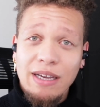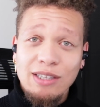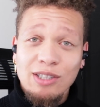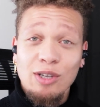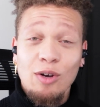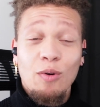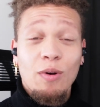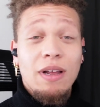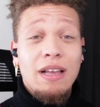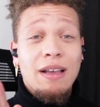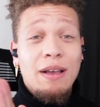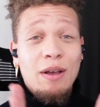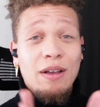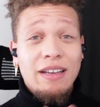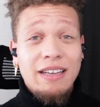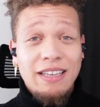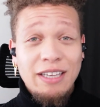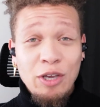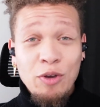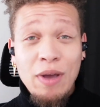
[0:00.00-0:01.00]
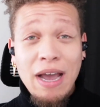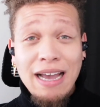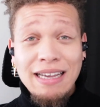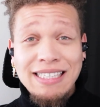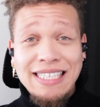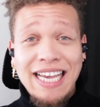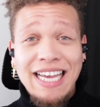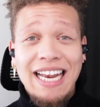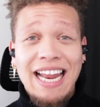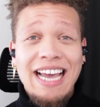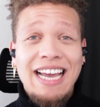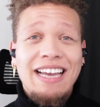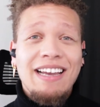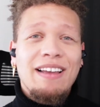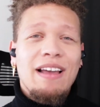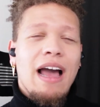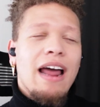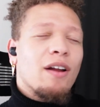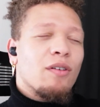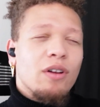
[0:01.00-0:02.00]
So you guys get
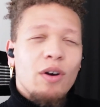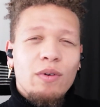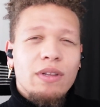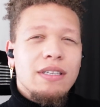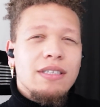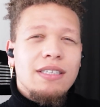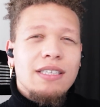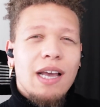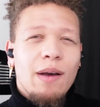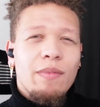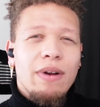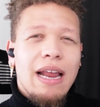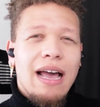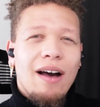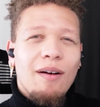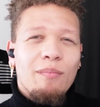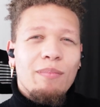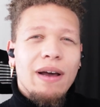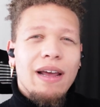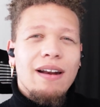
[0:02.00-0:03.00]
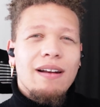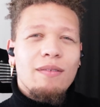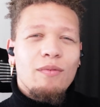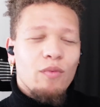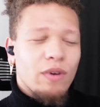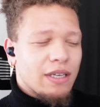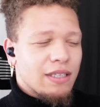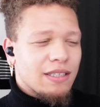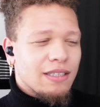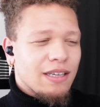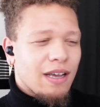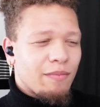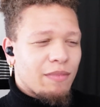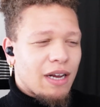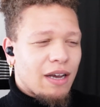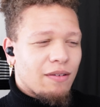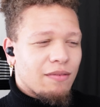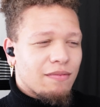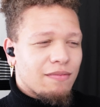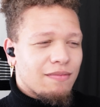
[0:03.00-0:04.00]
I don't know when this is coming out, but when is this coming
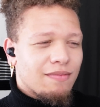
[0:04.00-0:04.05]
out?